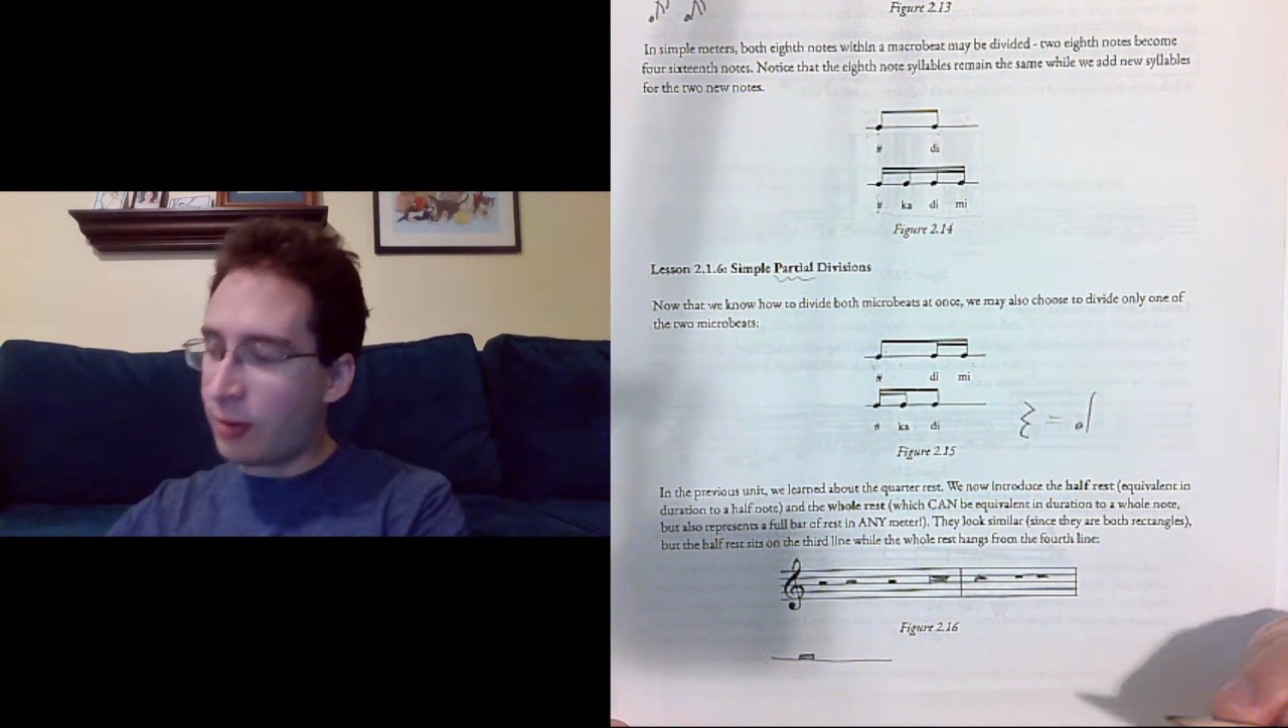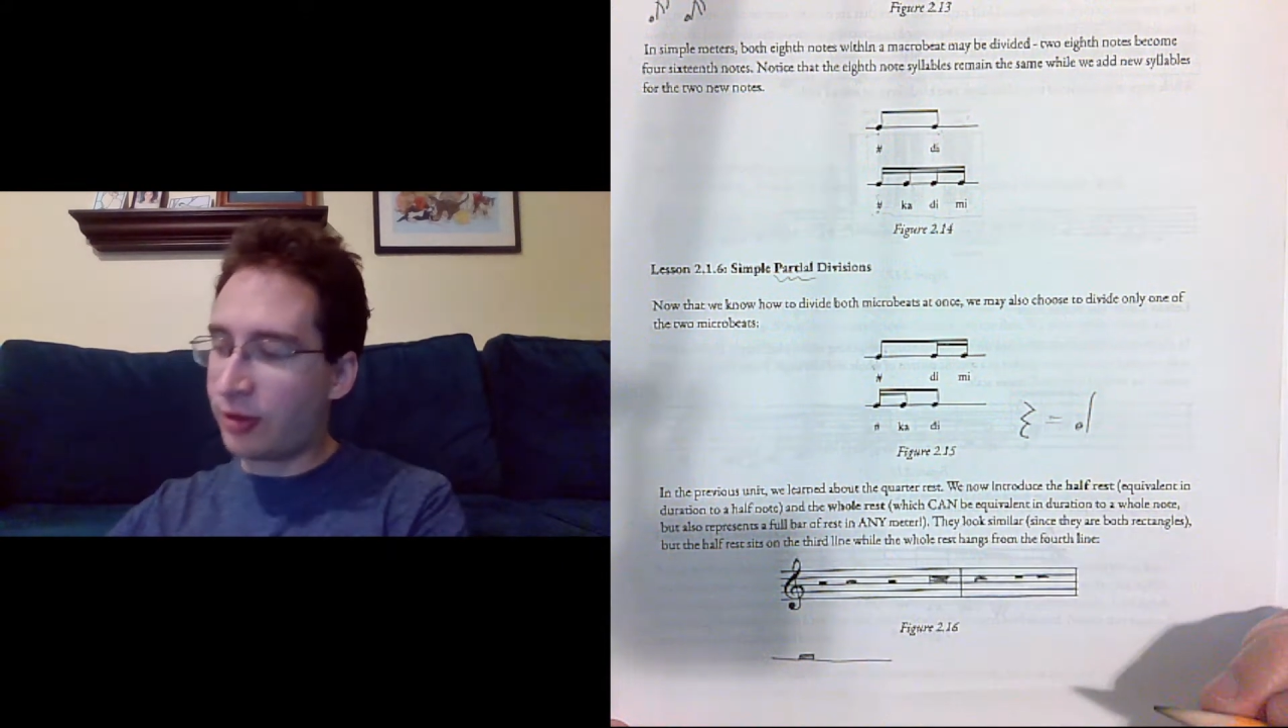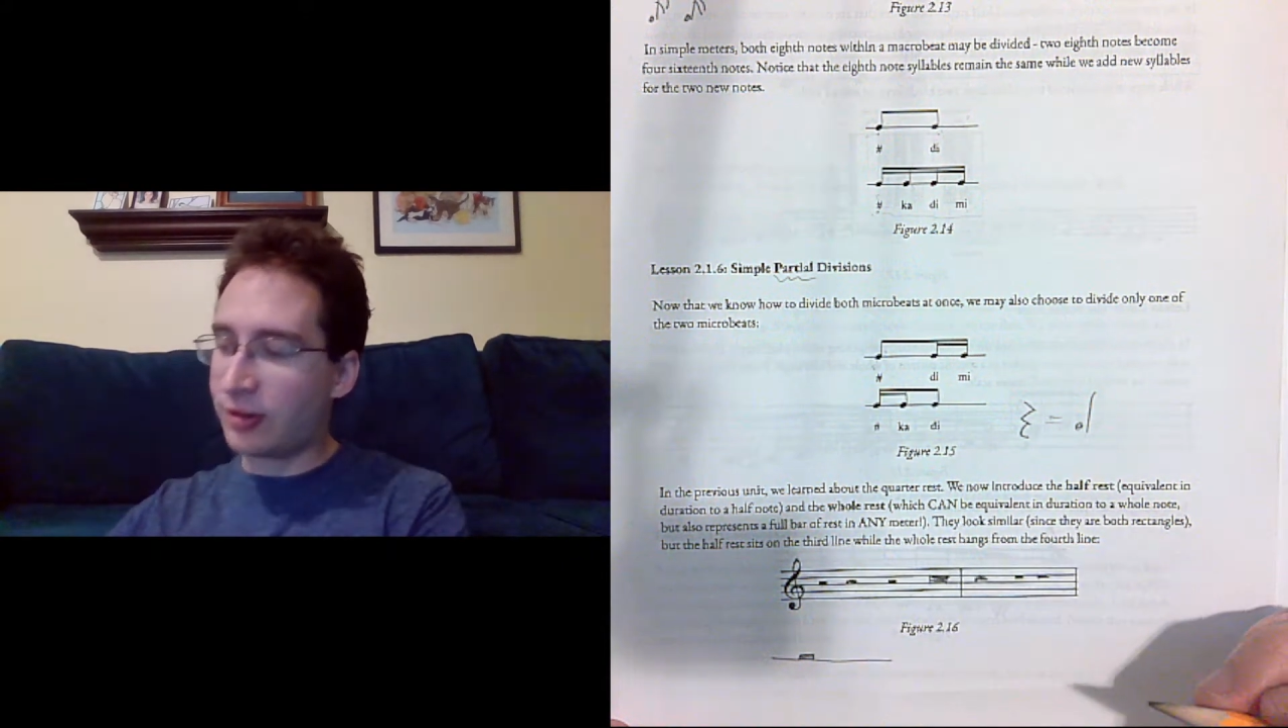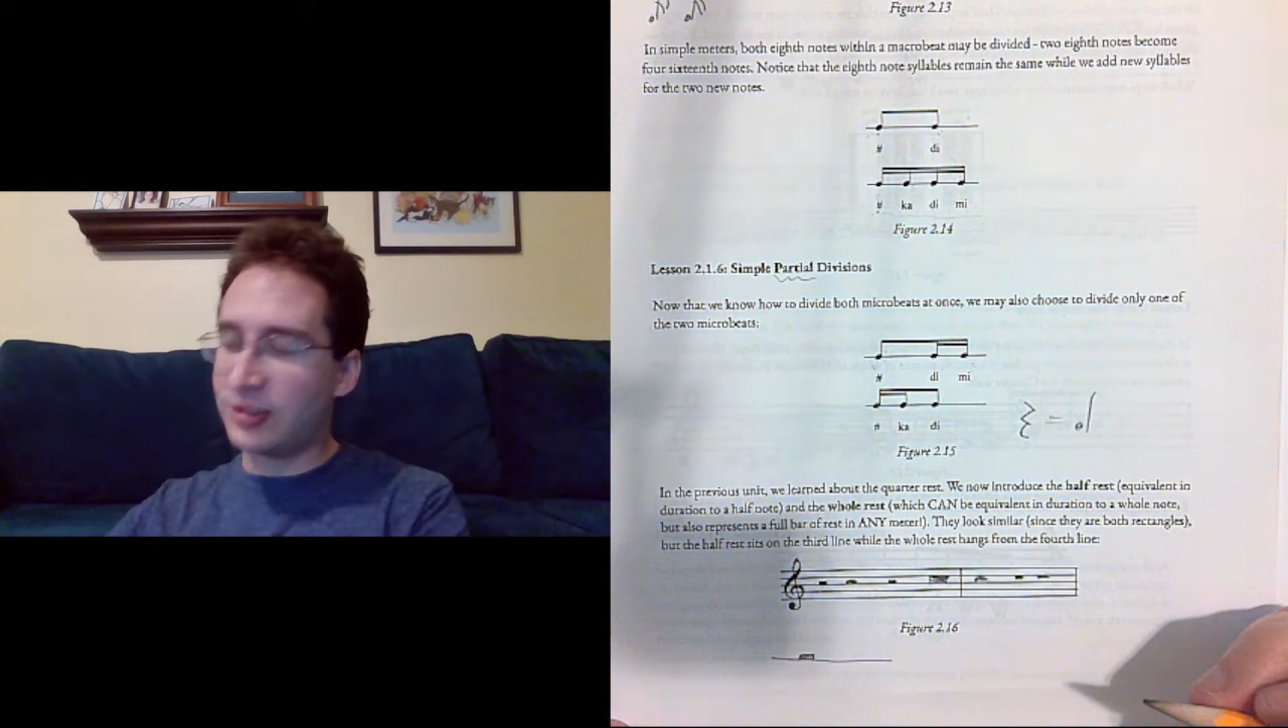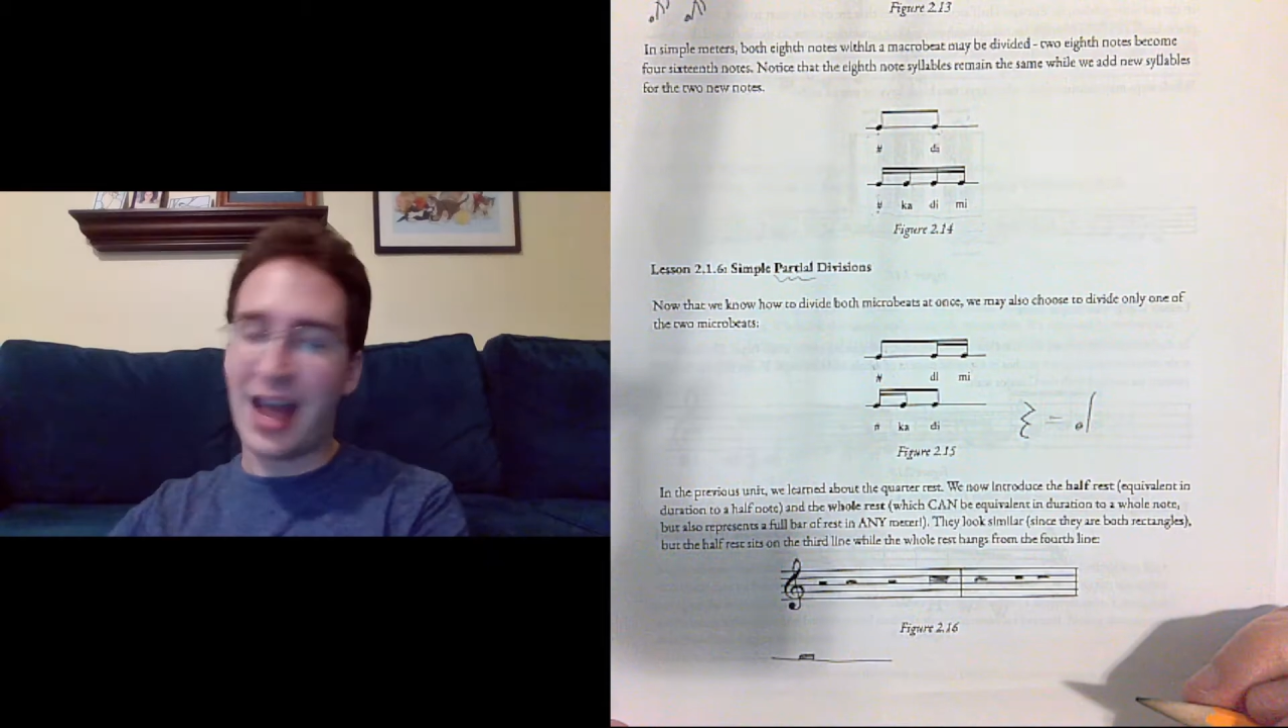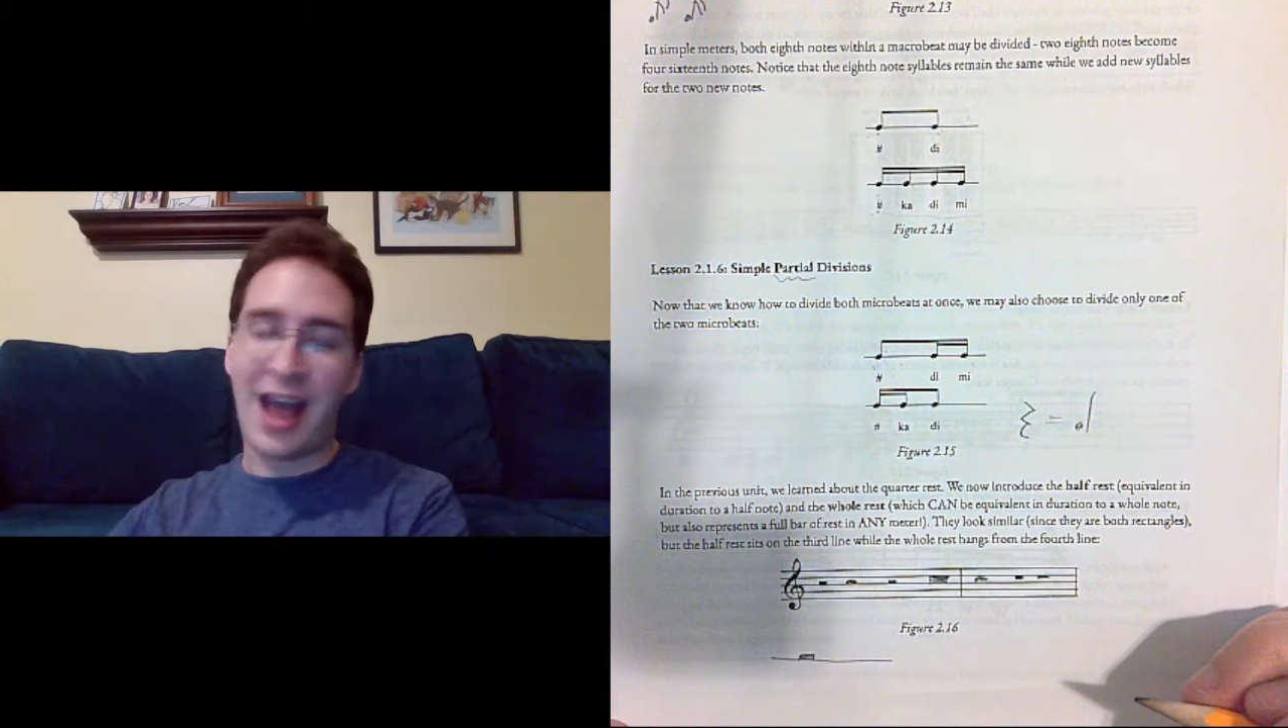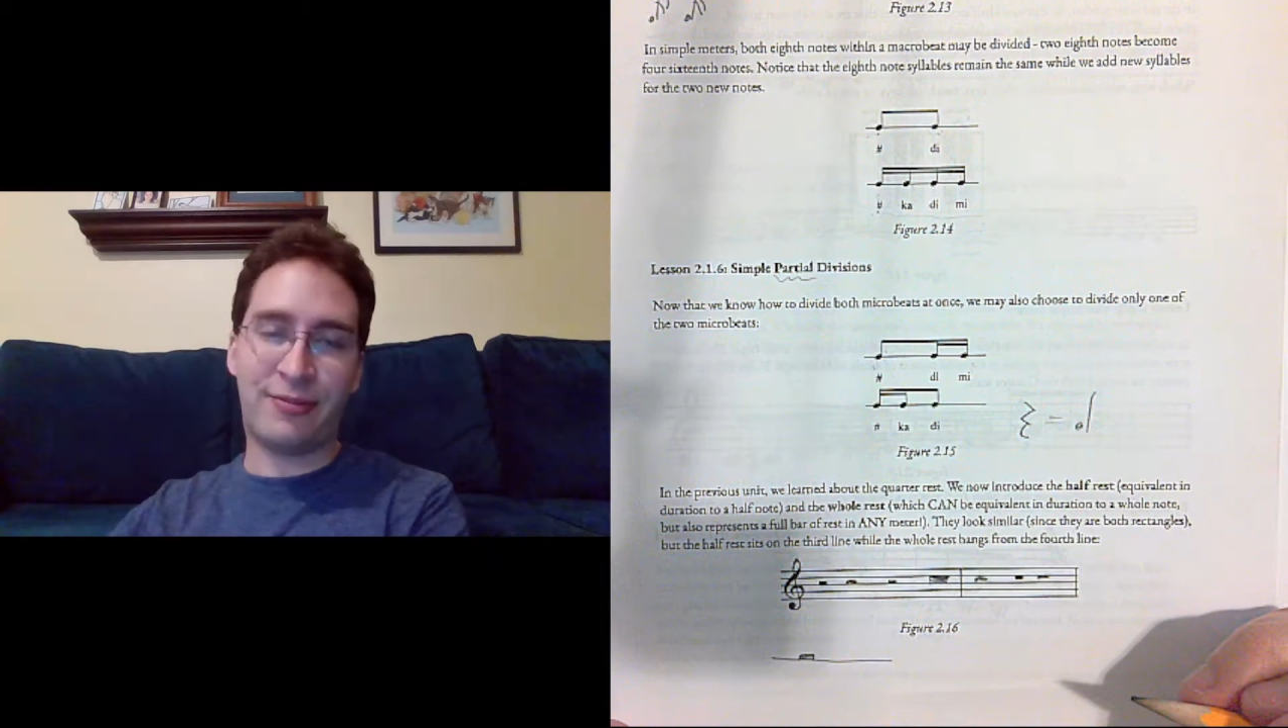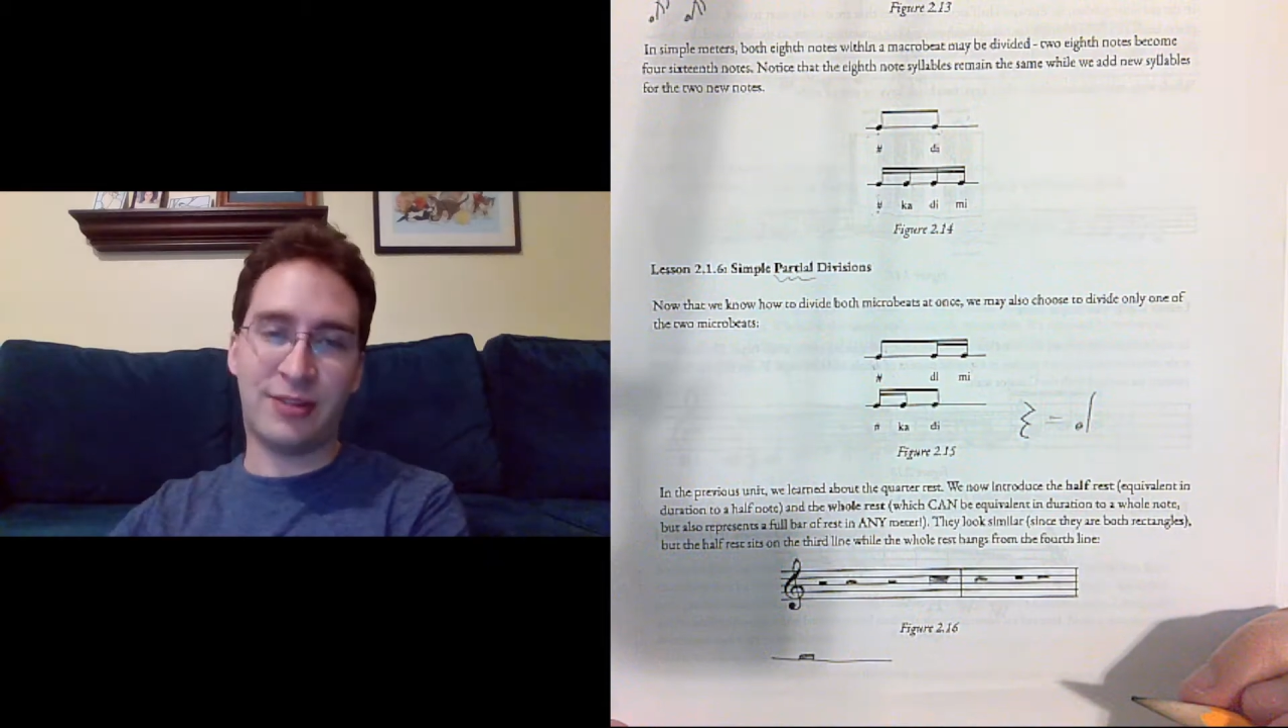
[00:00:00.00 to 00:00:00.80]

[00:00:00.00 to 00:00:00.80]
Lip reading: whether it's a half